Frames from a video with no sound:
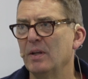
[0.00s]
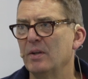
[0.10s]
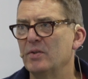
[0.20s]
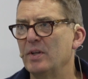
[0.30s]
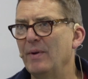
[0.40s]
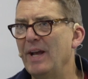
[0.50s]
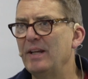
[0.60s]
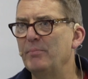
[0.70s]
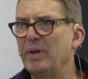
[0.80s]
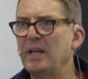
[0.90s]
So any
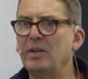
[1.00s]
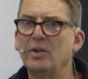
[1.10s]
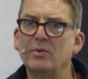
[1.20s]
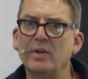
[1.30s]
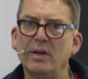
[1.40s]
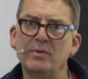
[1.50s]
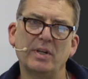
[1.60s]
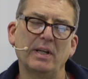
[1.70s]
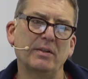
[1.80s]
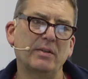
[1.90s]

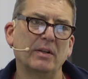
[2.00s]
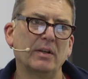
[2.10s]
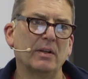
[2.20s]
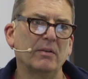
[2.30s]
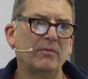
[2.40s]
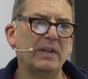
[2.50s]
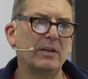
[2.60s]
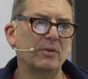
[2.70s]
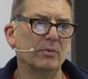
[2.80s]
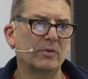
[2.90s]
PU-coated
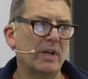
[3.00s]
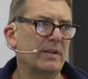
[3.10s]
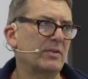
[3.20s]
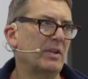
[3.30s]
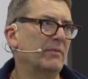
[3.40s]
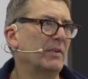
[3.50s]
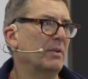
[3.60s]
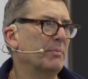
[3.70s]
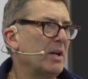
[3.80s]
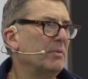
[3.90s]
vegan alternative at the
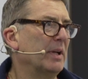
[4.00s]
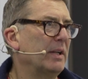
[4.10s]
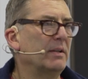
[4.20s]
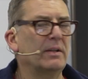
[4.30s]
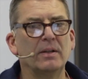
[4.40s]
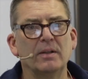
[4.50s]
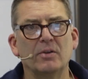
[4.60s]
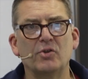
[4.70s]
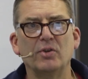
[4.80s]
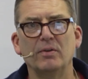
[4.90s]
moment
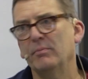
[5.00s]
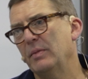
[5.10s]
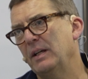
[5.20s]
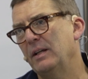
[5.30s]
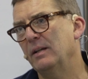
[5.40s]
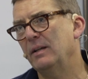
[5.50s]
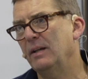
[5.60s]
shouldn't be